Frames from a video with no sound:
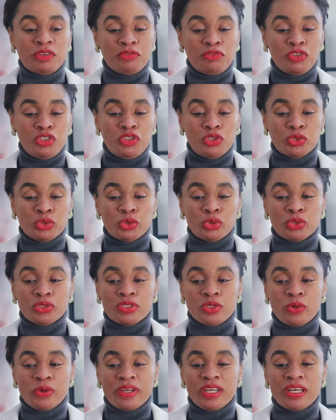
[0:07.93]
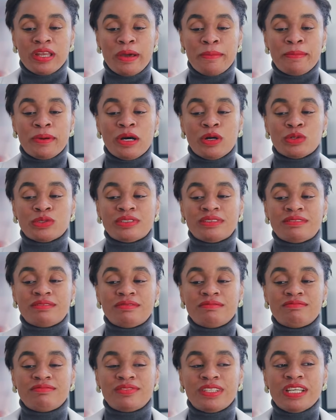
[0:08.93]
a video talking about
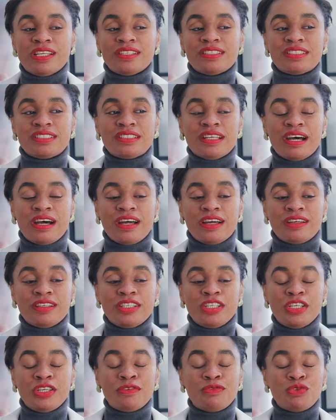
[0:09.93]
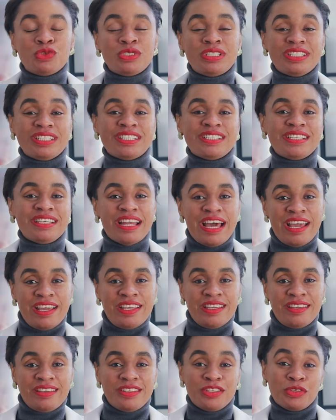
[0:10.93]
things that if you didn't
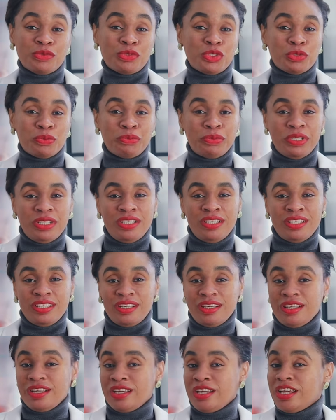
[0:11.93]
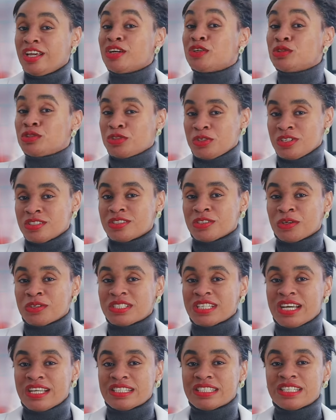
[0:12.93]
like, you wouldn't be a good
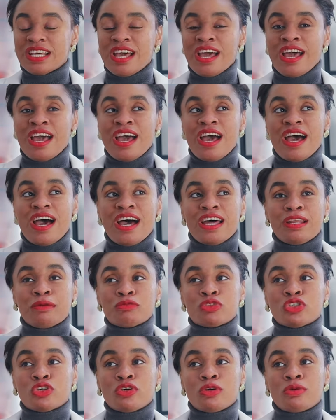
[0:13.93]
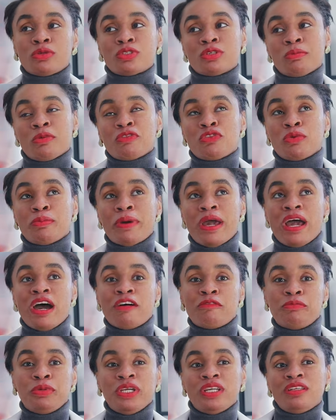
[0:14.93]
consultant. And I'm sure some of you might
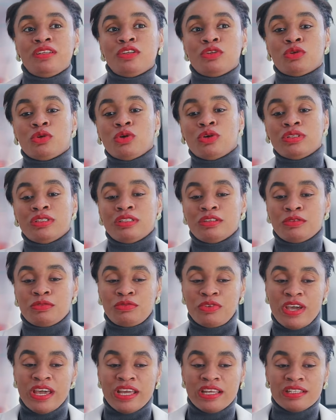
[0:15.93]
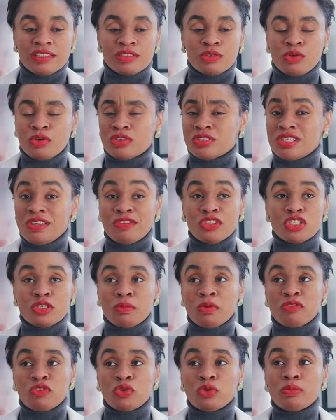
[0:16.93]
have been, you know, on the fence, or even some
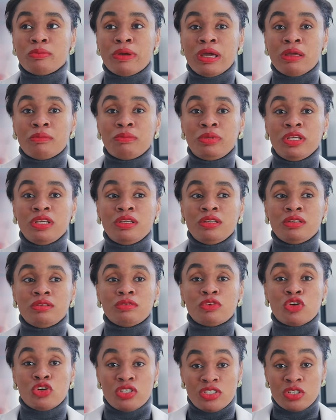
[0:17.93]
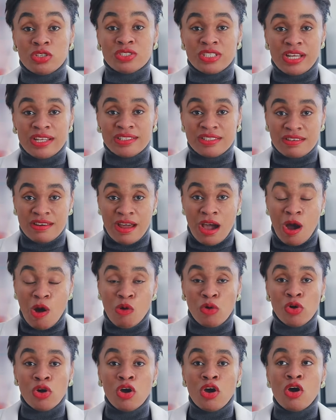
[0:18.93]
of you might be consultants
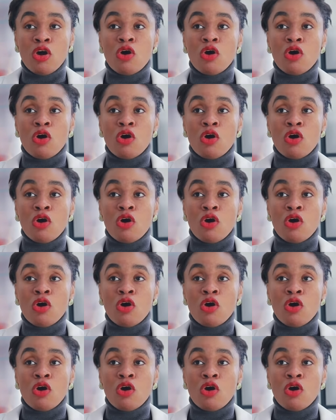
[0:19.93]
now